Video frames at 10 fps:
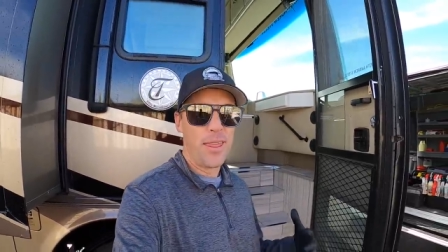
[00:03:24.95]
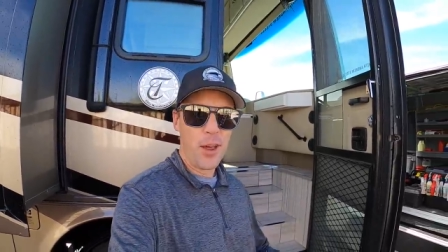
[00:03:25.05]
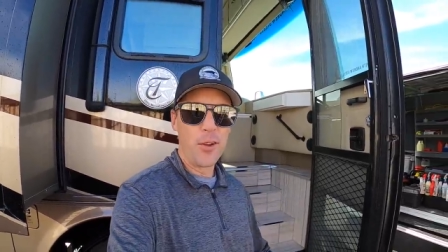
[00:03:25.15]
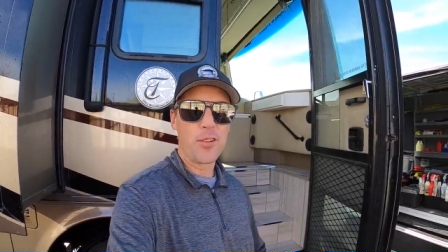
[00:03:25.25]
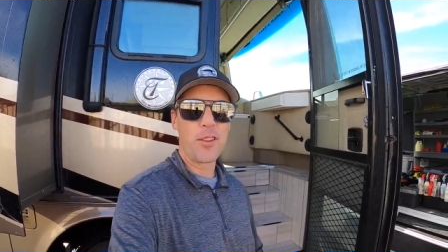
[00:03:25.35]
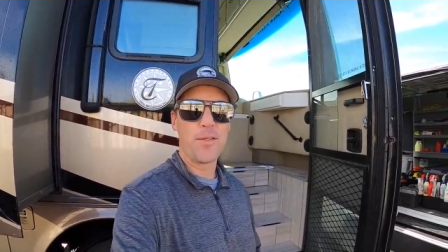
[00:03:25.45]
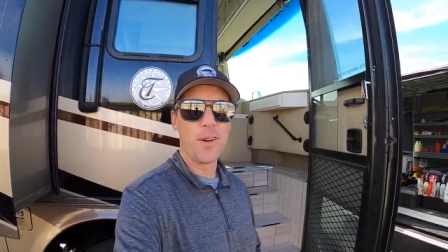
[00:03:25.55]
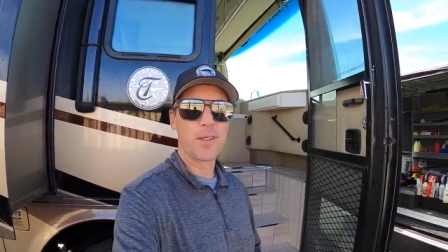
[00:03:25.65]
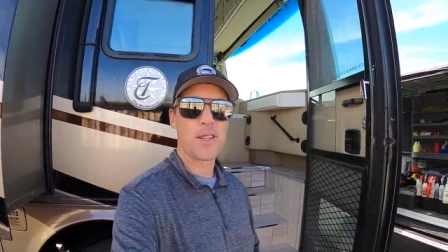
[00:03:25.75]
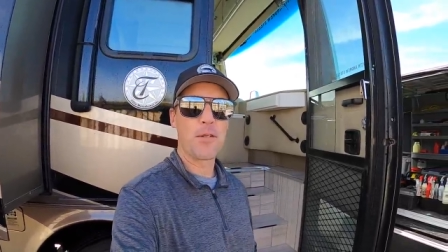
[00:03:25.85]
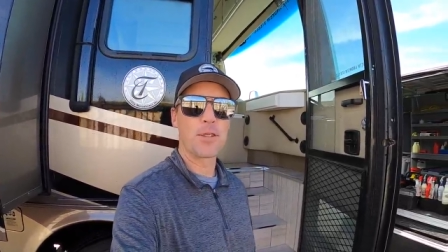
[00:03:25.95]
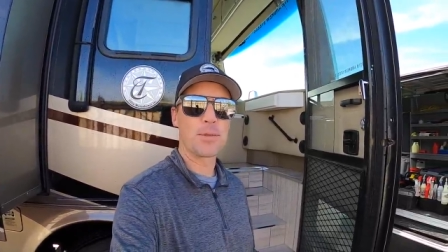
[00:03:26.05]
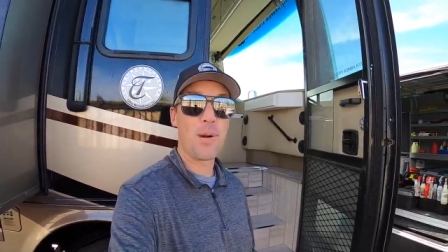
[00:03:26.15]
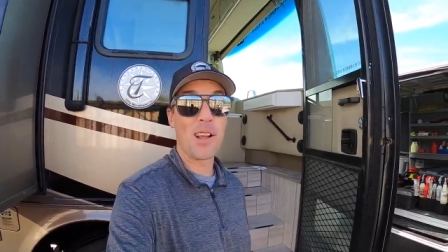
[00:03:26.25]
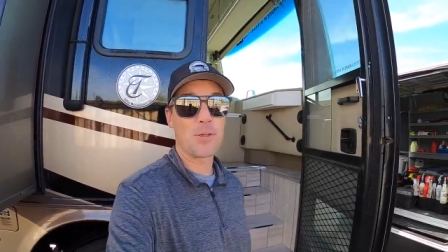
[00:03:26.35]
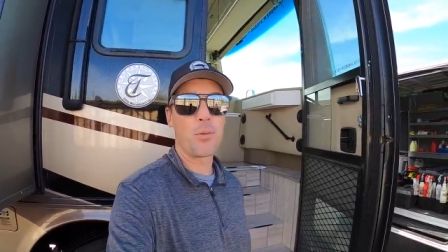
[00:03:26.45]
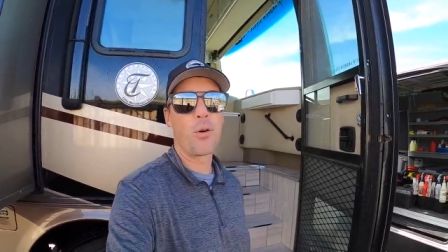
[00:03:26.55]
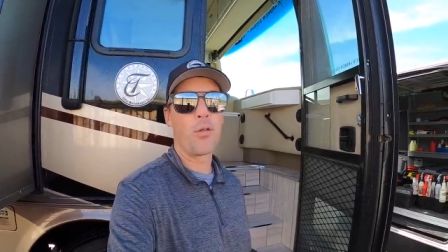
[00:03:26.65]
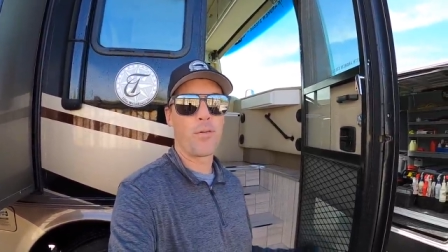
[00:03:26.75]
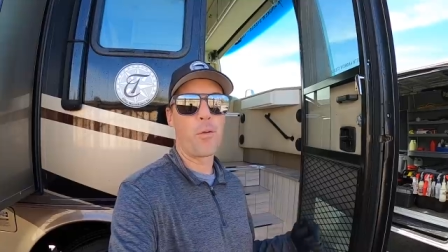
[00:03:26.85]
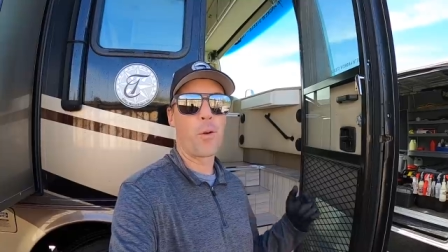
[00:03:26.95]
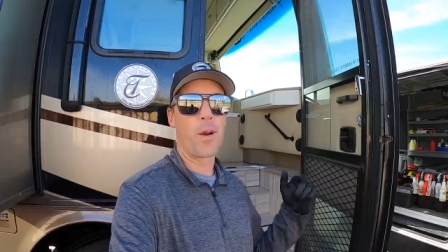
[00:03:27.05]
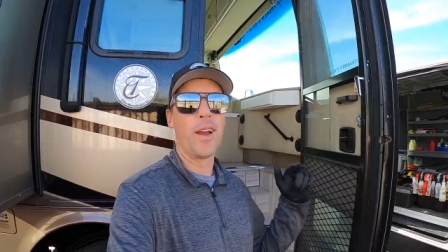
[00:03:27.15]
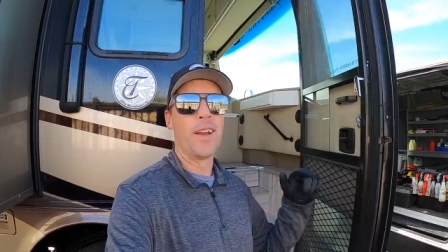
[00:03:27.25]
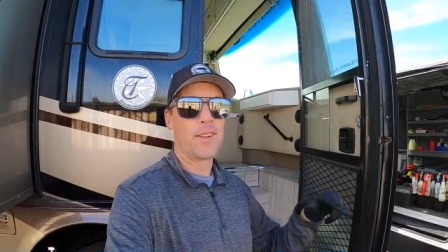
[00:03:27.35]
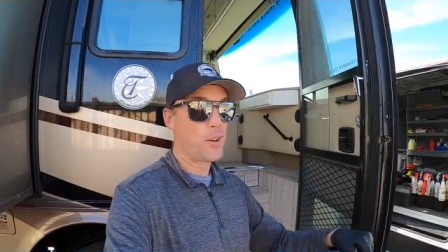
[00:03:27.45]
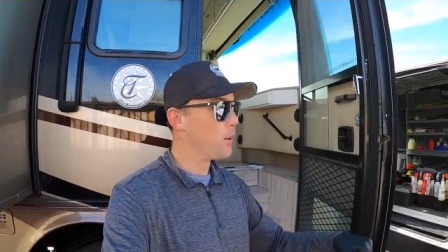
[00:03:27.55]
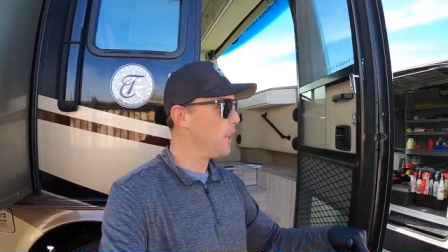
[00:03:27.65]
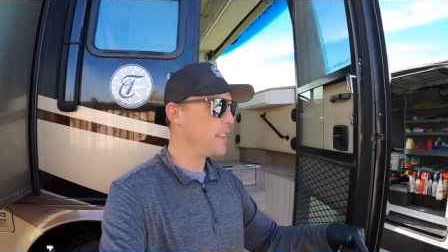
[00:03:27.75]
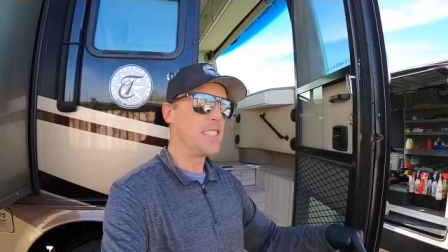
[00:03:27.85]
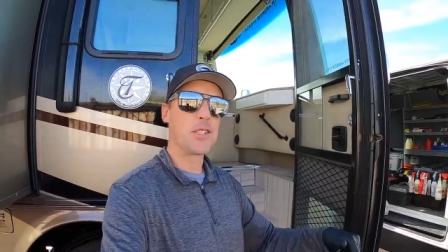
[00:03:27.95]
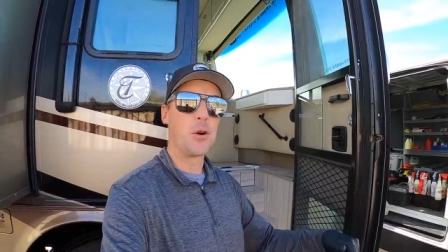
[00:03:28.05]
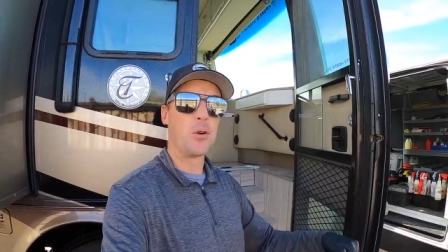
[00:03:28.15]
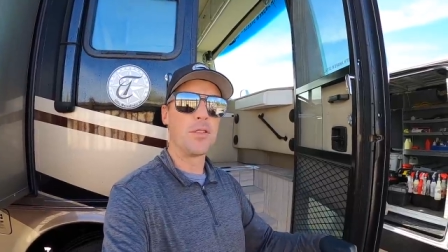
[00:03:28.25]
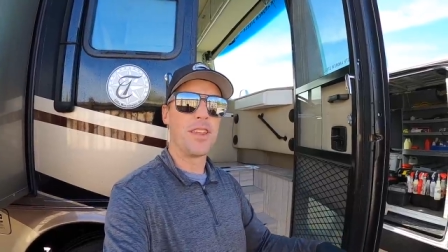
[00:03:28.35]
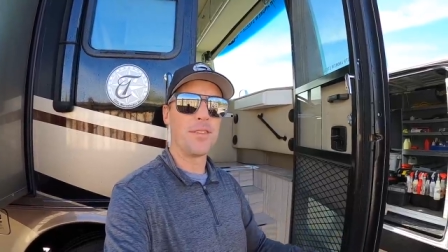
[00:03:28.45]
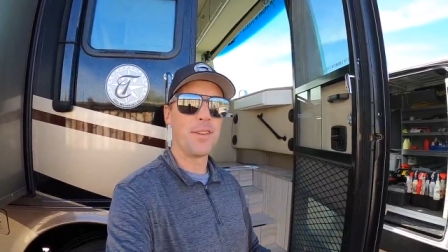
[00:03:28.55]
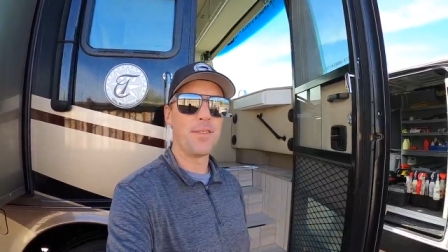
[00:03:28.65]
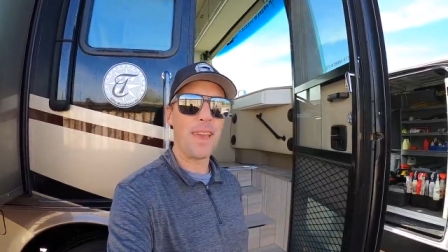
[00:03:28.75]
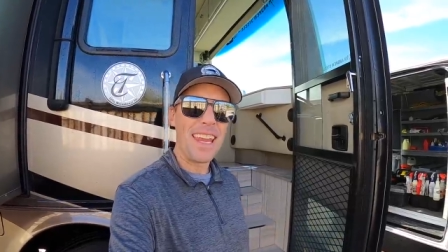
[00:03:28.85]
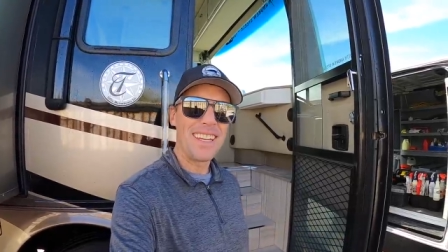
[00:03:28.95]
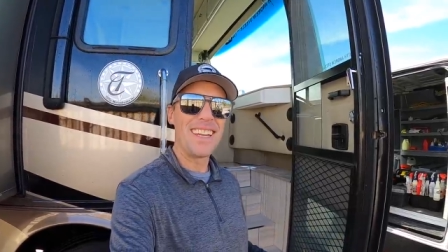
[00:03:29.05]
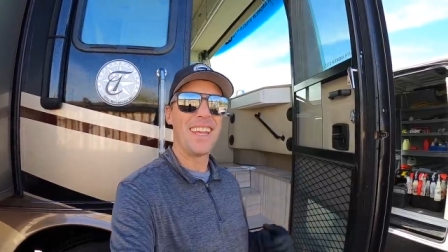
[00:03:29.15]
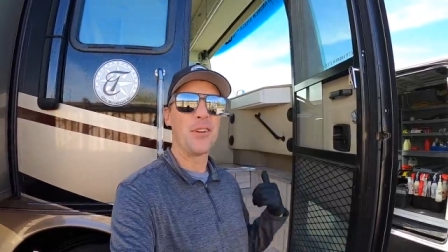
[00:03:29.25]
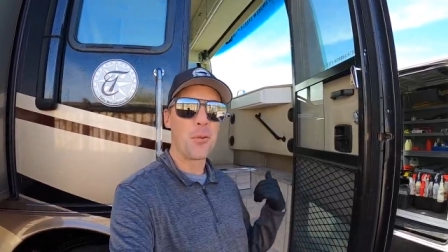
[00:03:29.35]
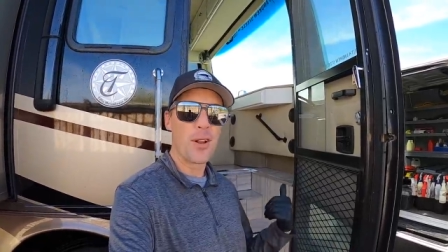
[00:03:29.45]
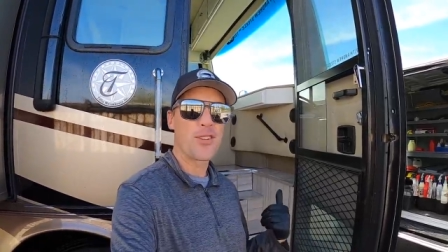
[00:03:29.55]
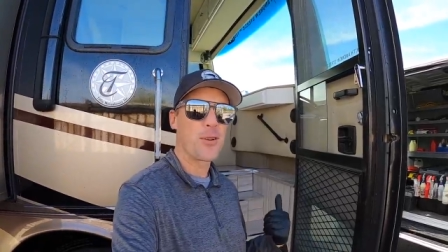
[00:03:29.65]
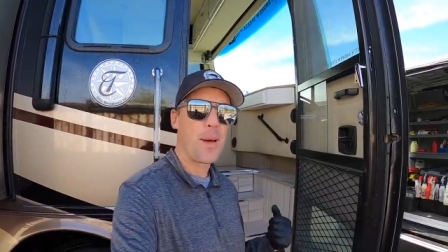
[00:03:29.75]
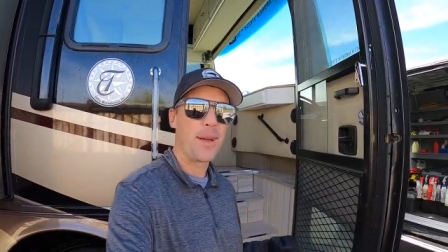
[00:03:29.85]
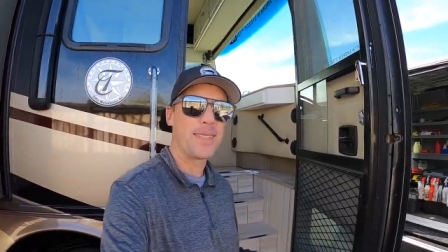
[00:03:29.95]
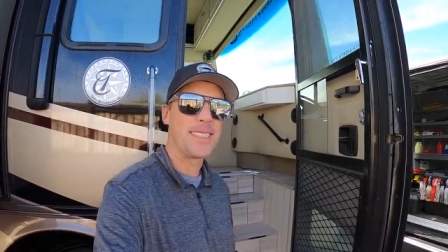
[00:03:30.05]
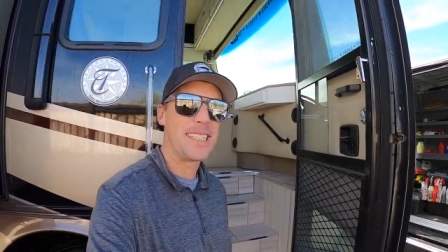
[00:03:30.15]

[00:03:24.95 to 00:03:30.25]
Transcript: Those are the folks that are responsible for turning this old Tiffin Phaeton into what you're about to